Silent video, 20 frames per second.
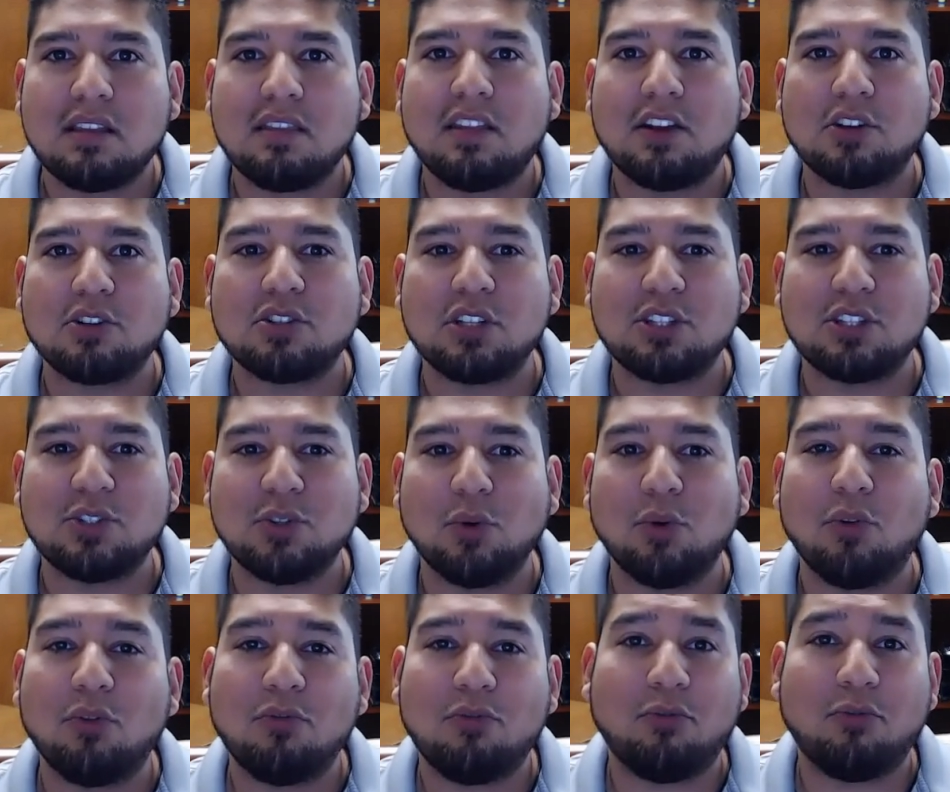There's a
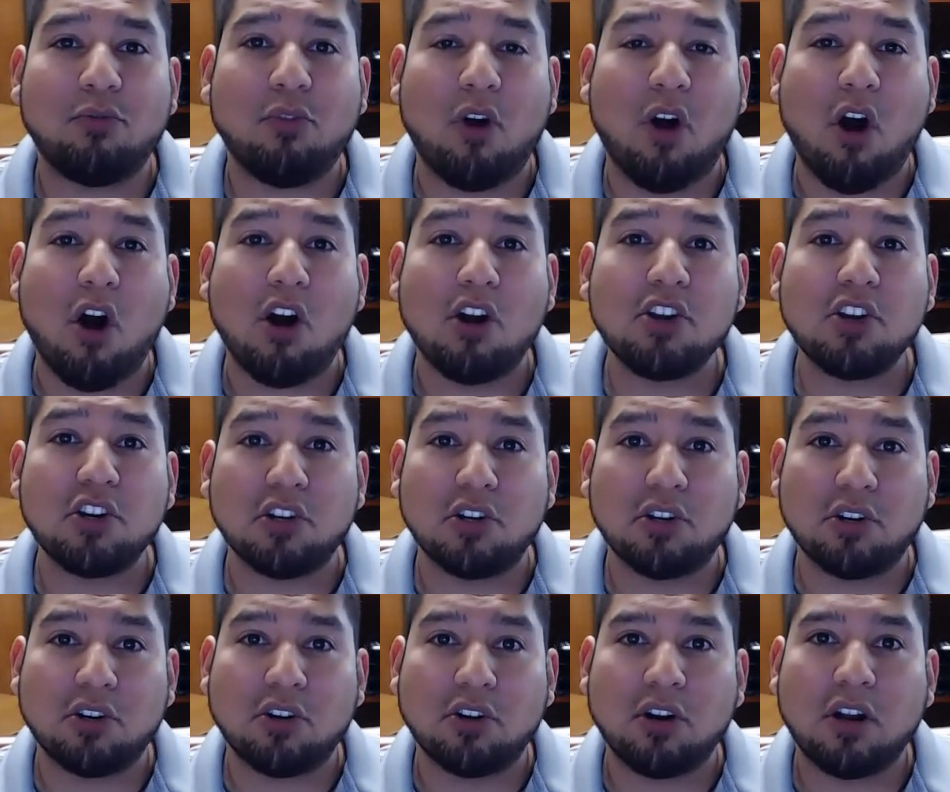tool on
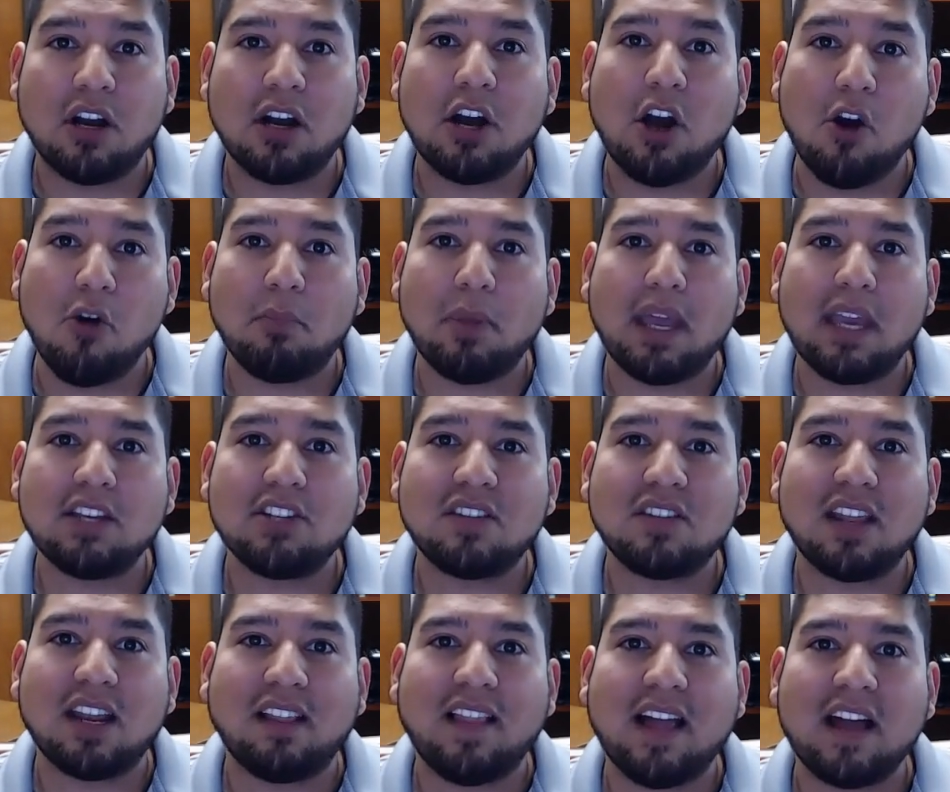your homepage
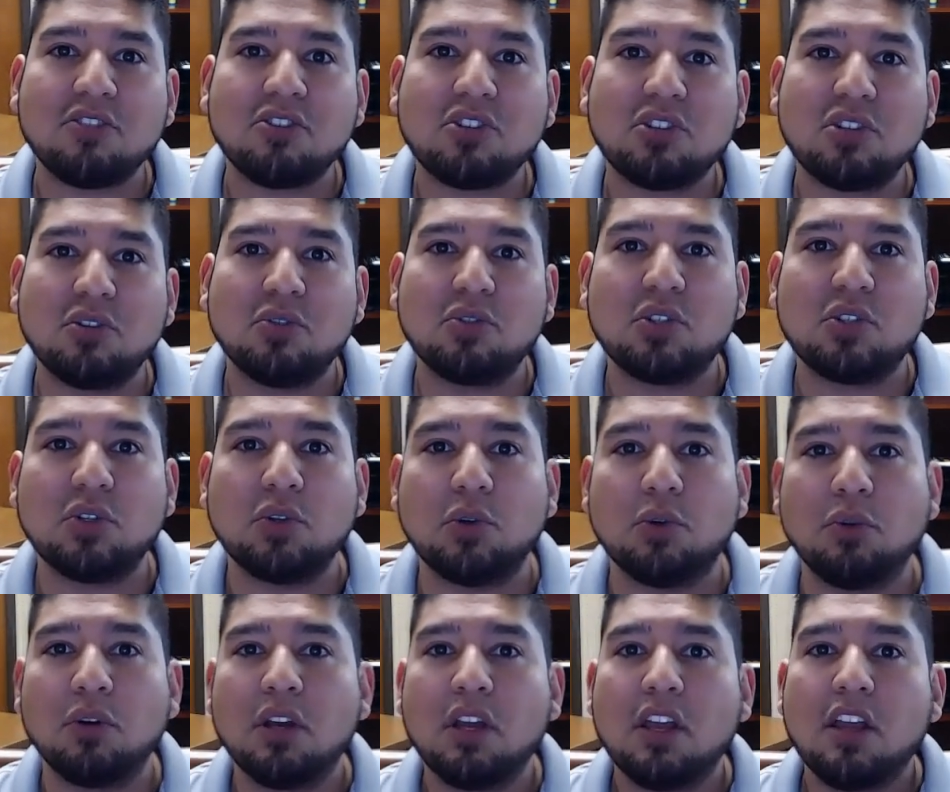that allows you
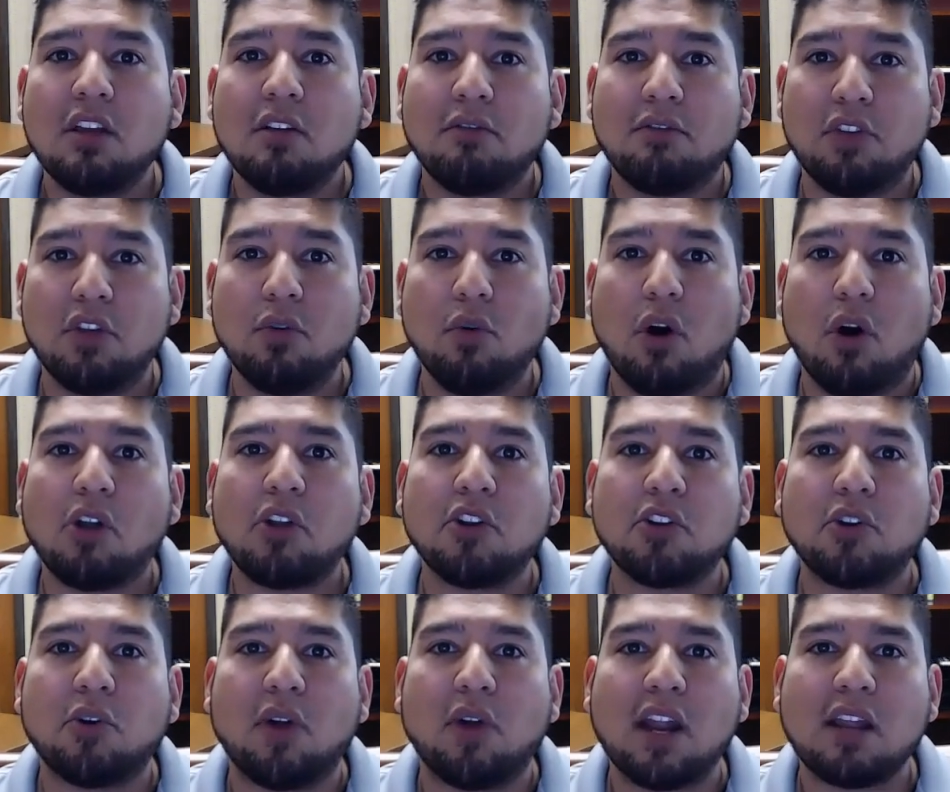to view all
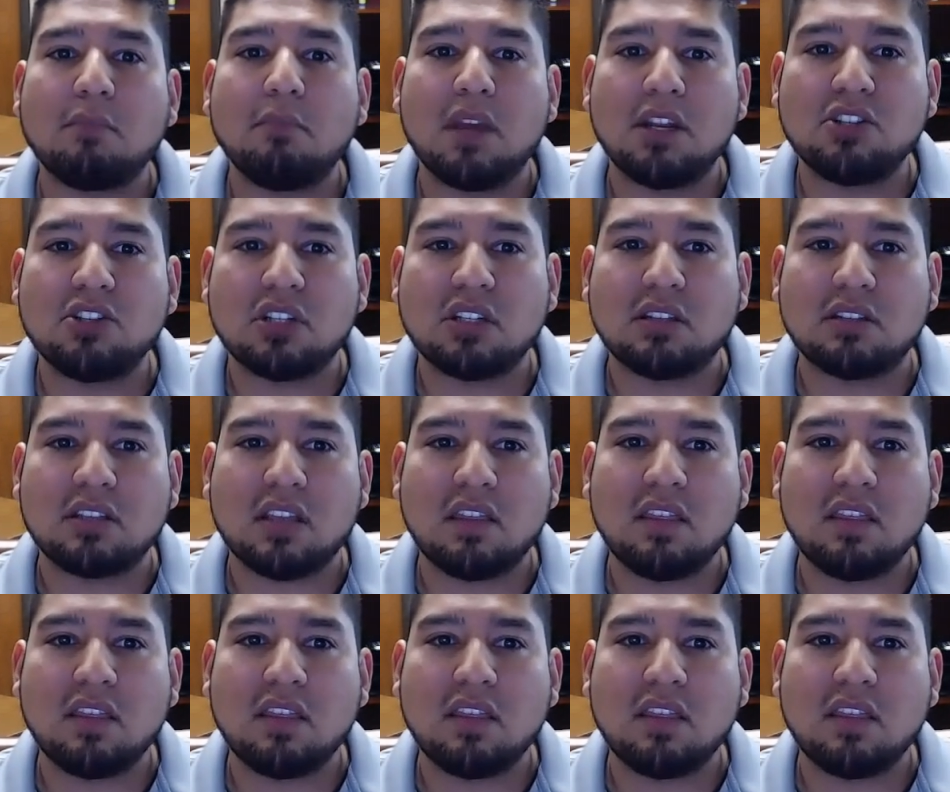your direct mentions.